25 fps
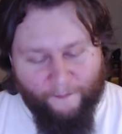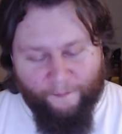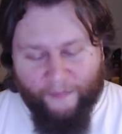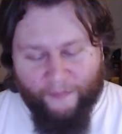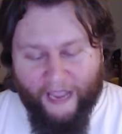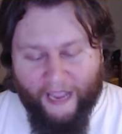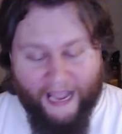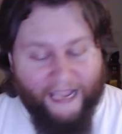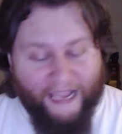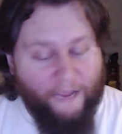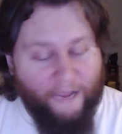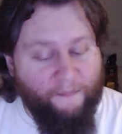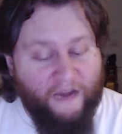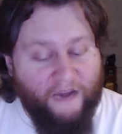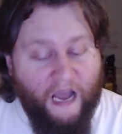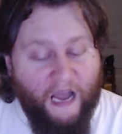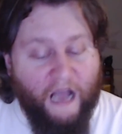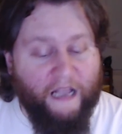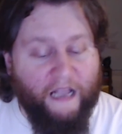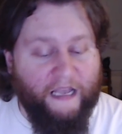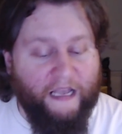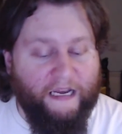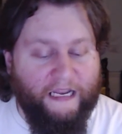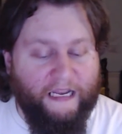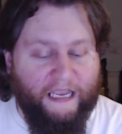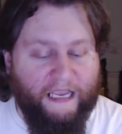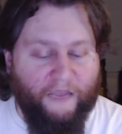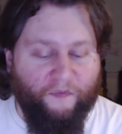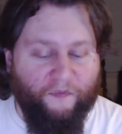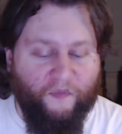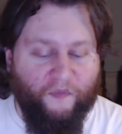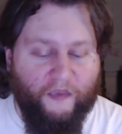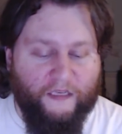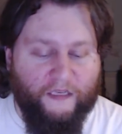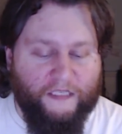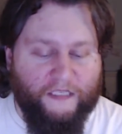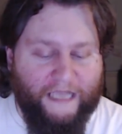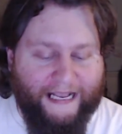I am not going to get
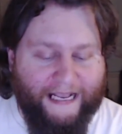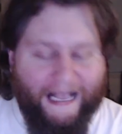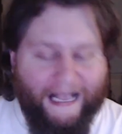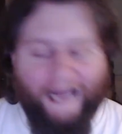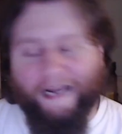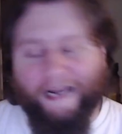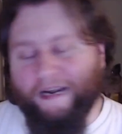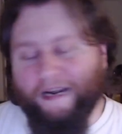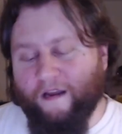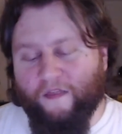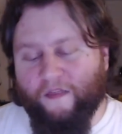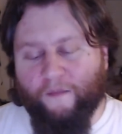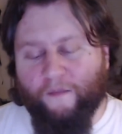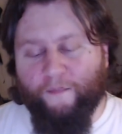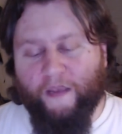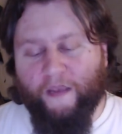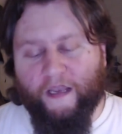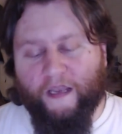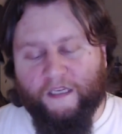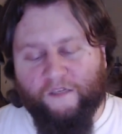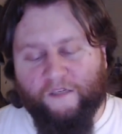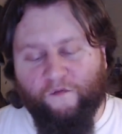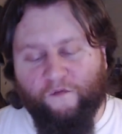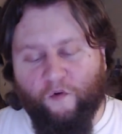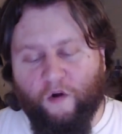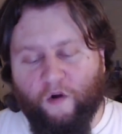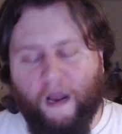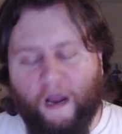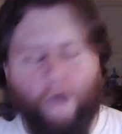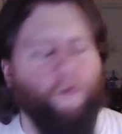this. I got it on the PS4.